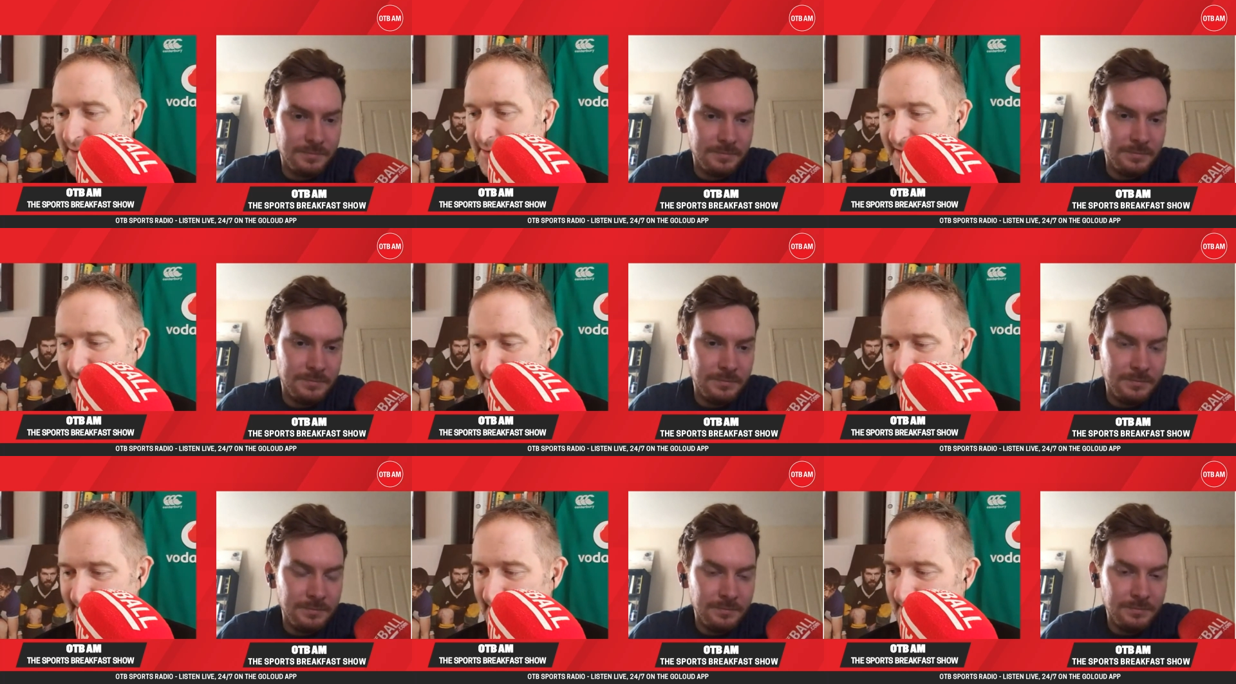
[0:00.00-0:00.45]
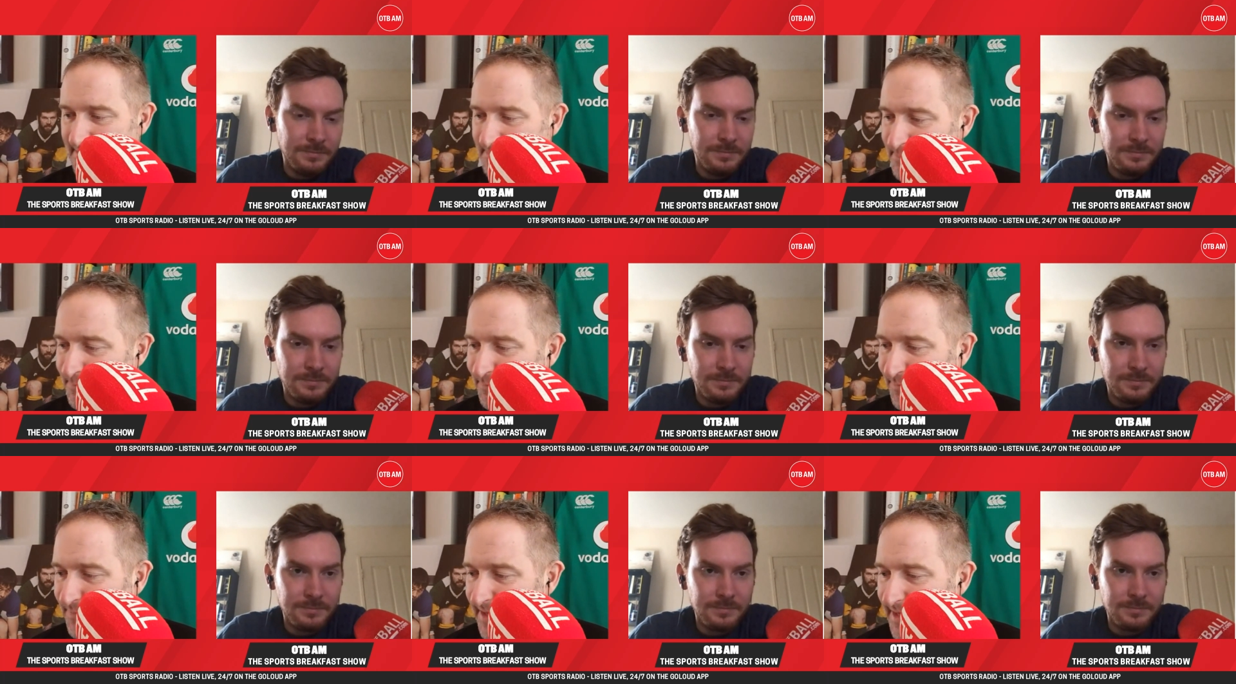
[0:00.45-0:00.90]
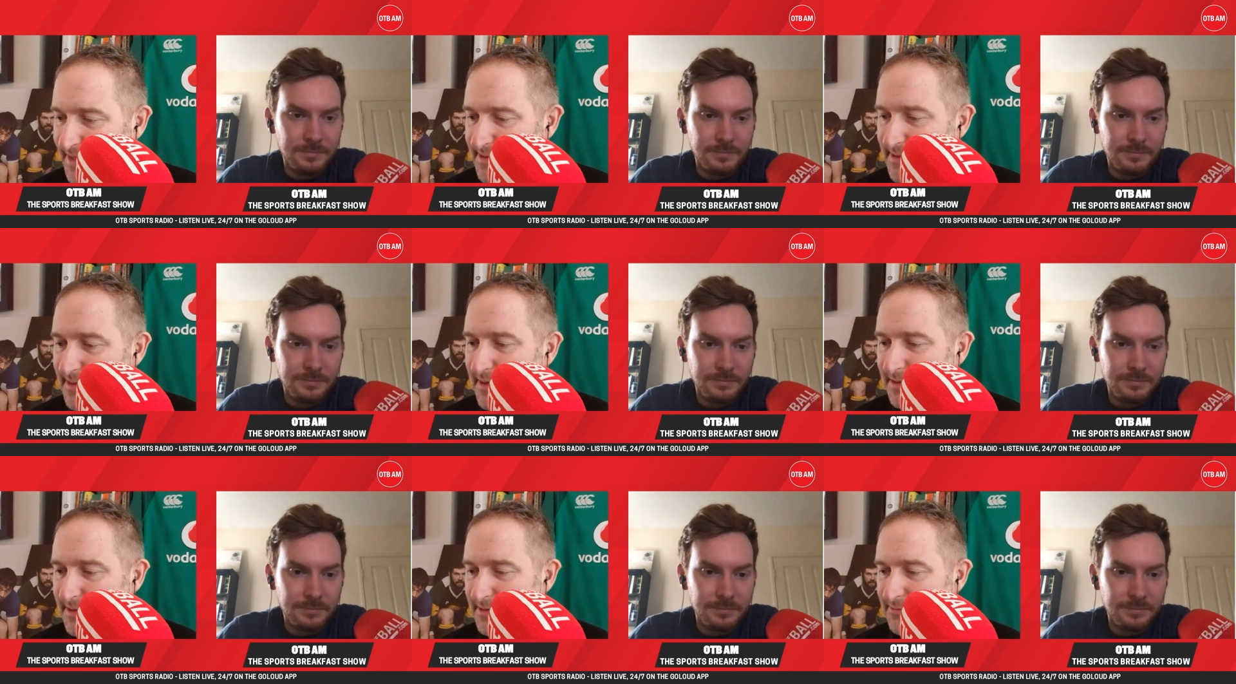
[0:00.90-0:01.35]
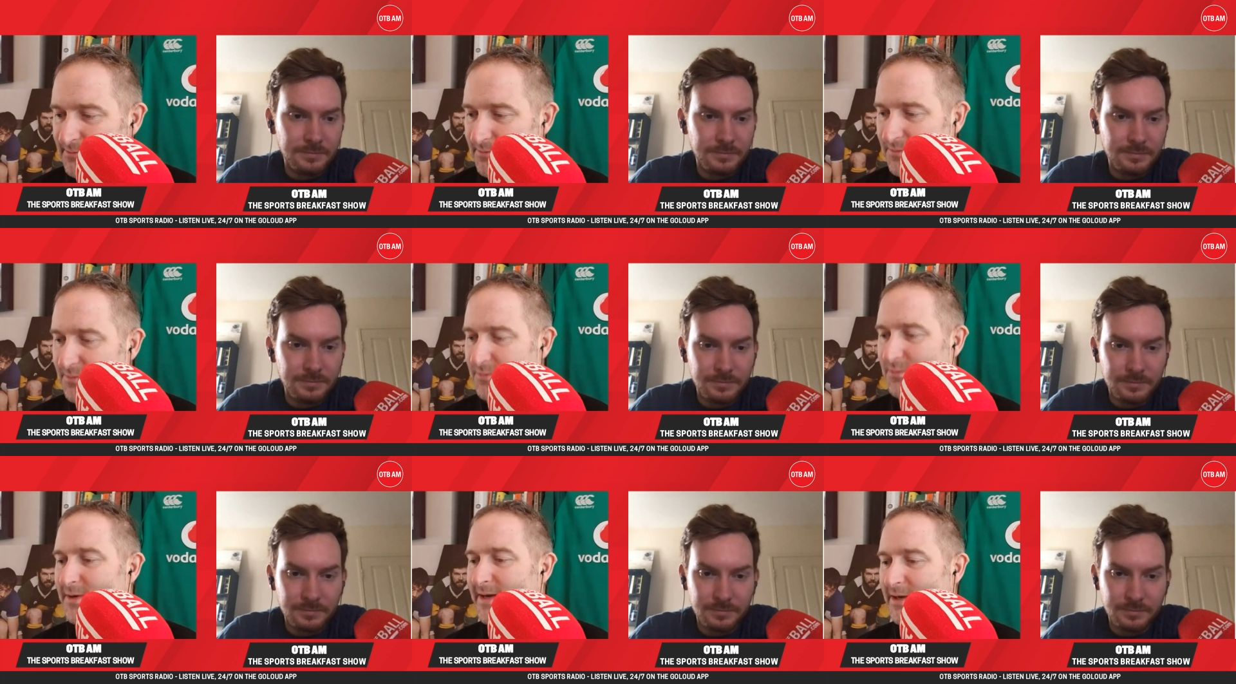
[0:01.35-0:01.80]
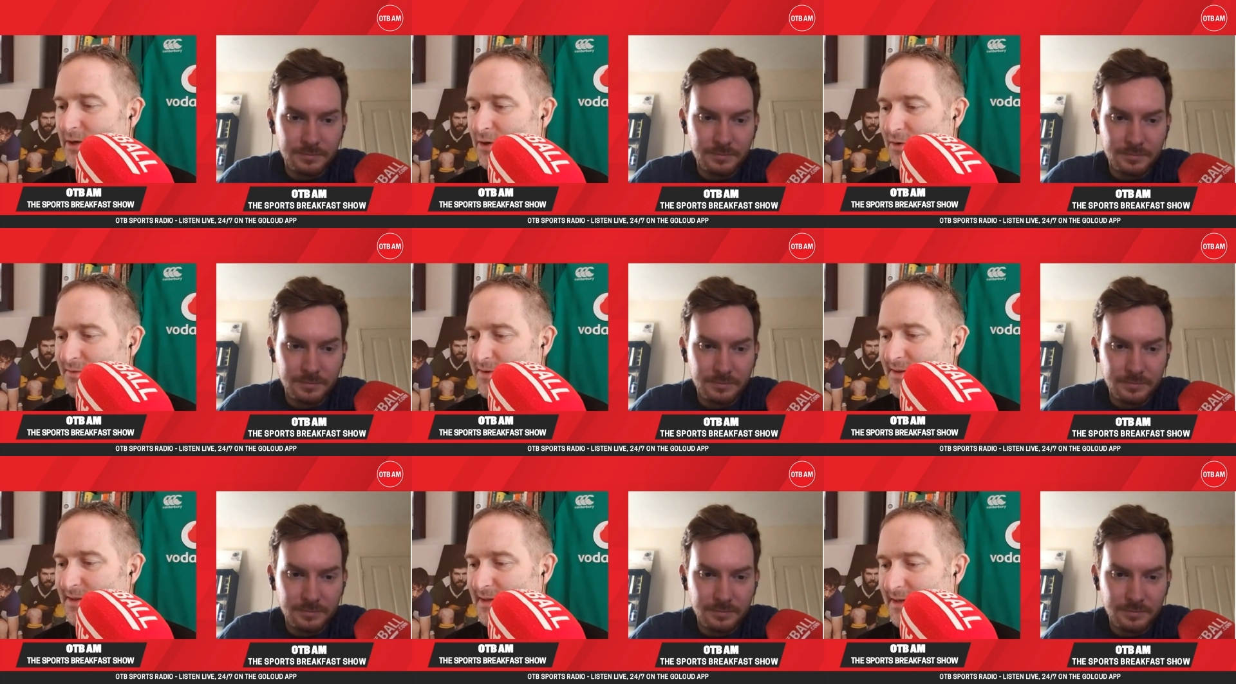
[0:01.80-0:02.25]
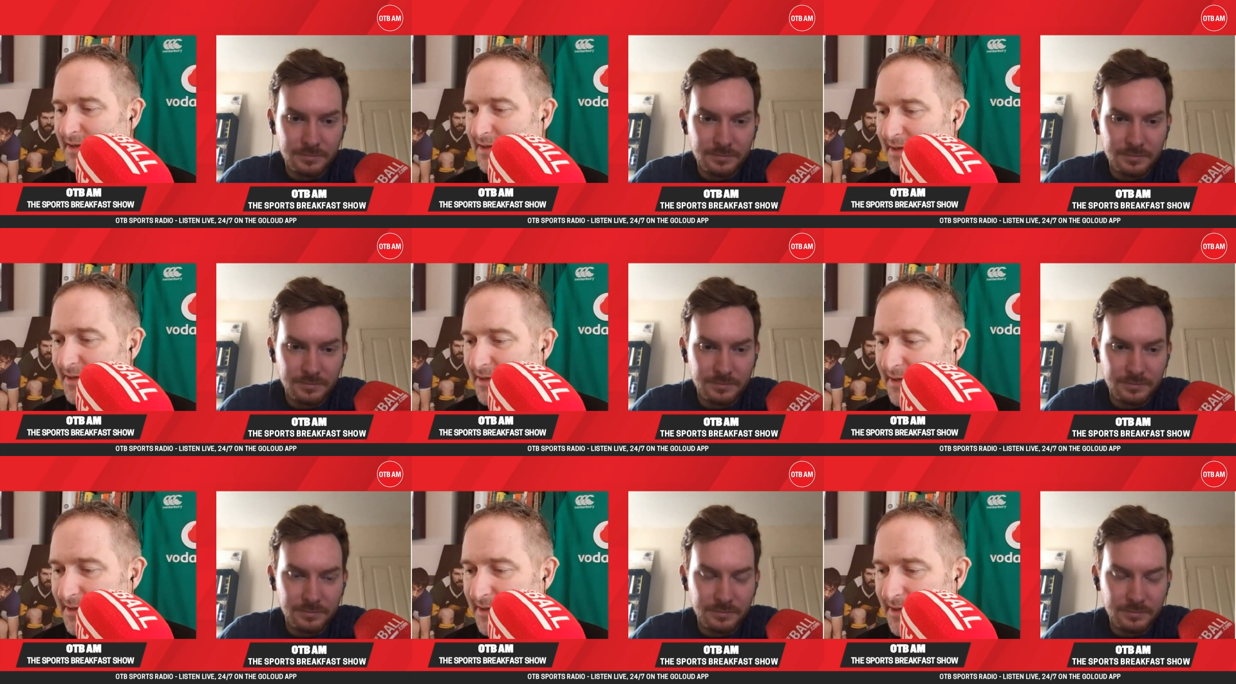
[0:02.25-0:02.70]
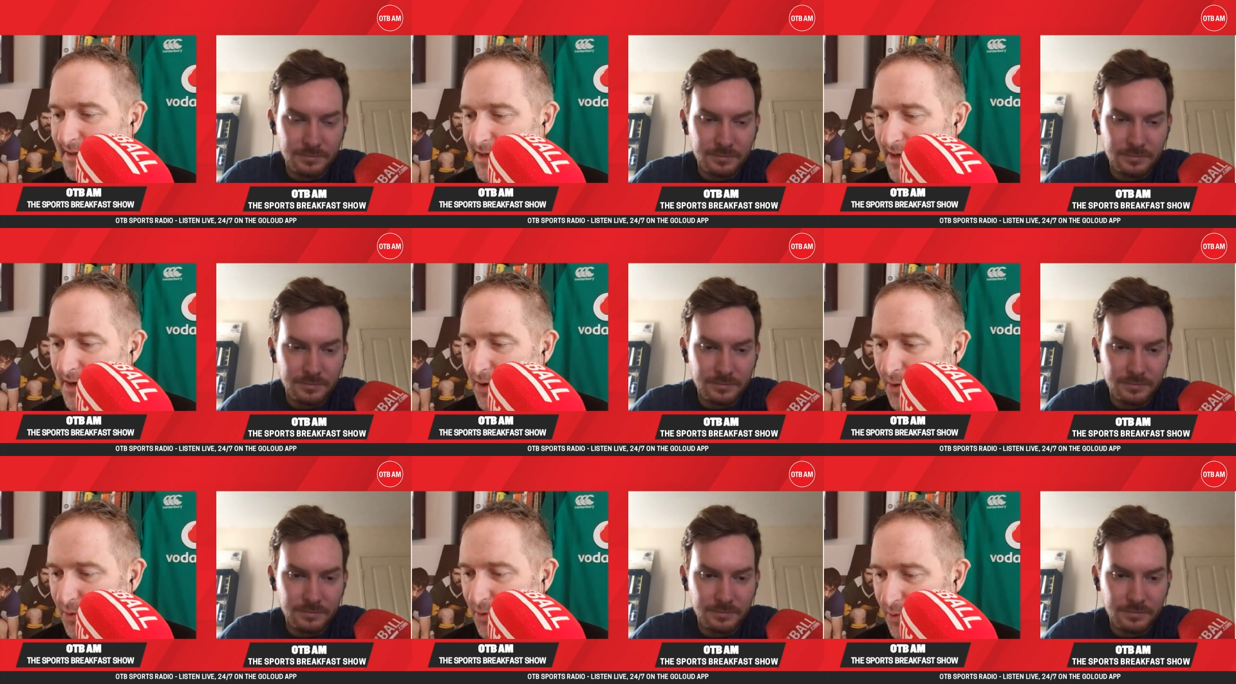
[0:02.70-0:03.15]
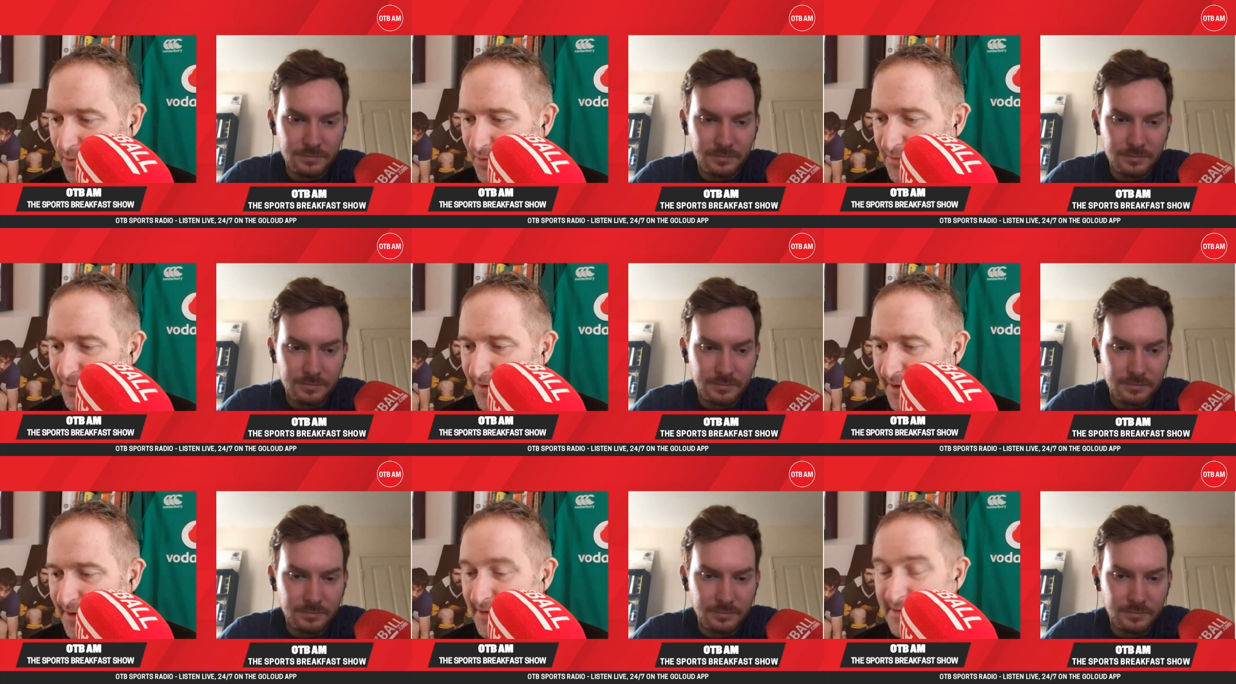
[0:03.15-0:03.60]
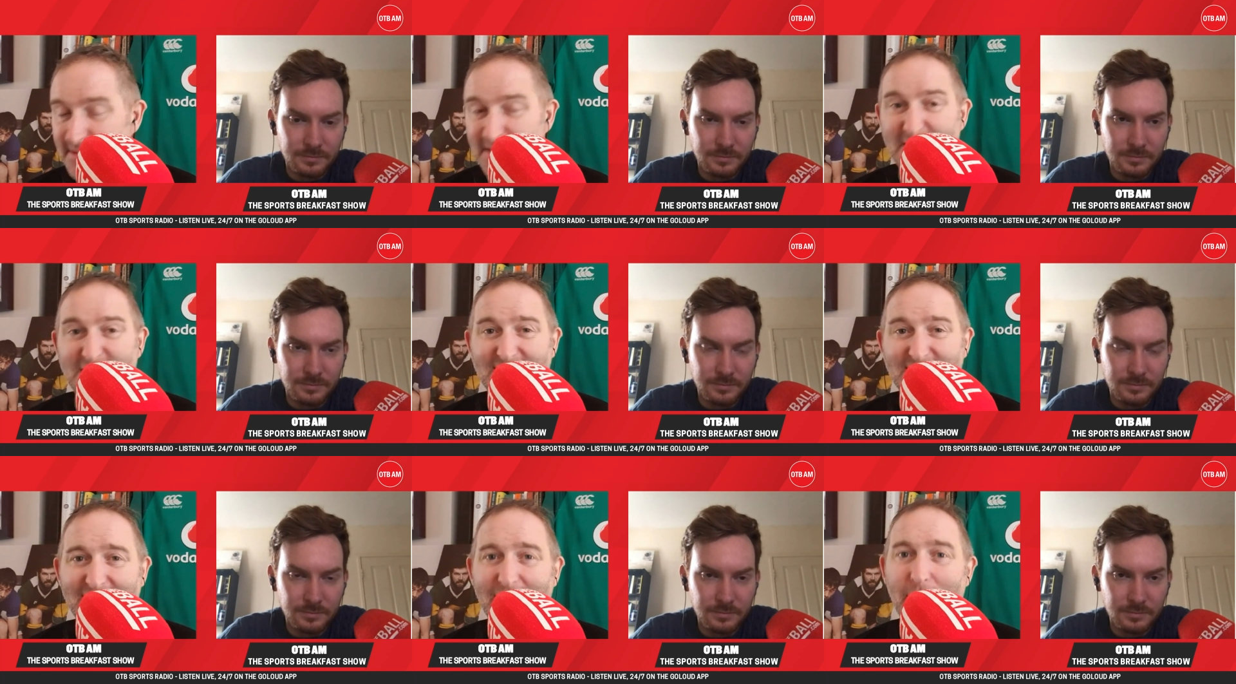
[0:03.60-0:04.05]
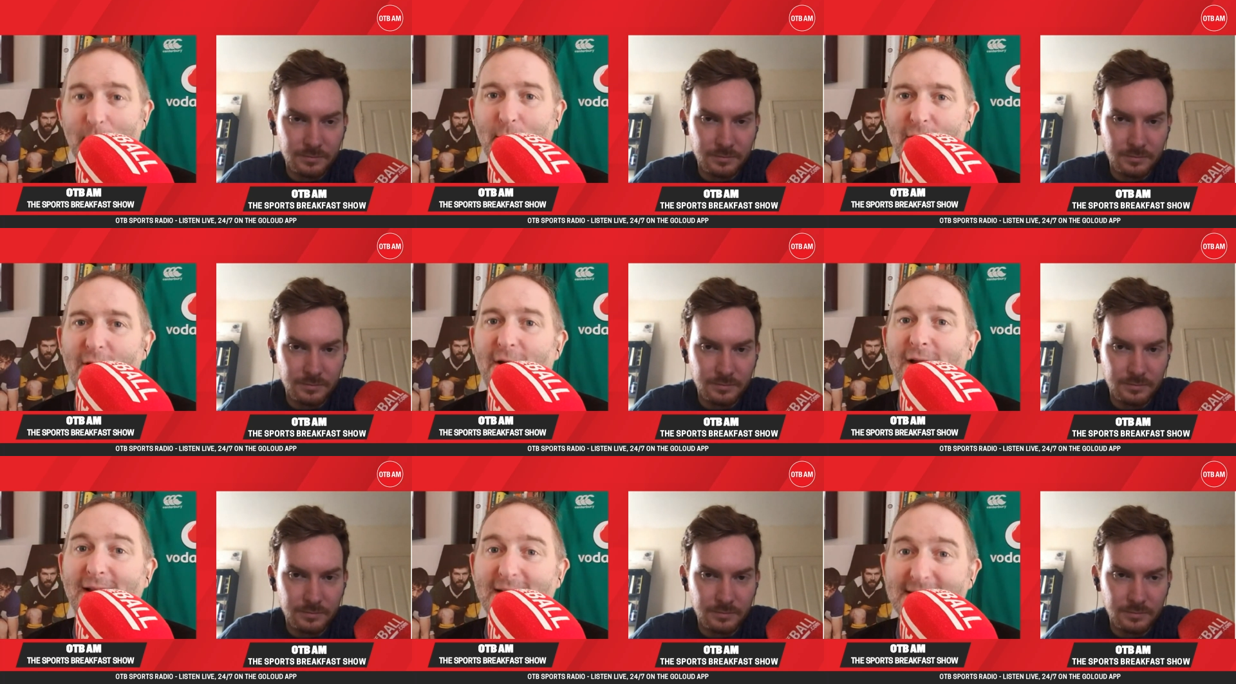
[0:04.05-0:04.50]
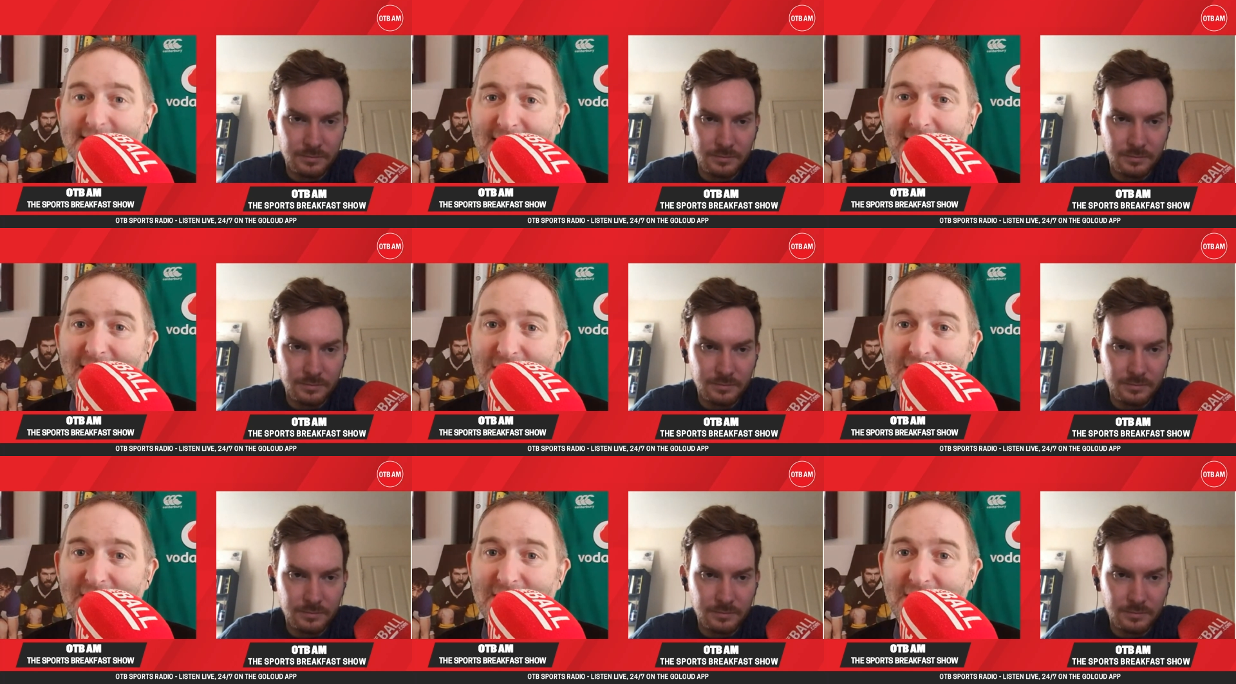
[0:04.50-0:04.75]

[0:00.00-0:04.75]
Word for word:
Speaker 1: Anyway, um, let's not rake over the old fires that are still burning,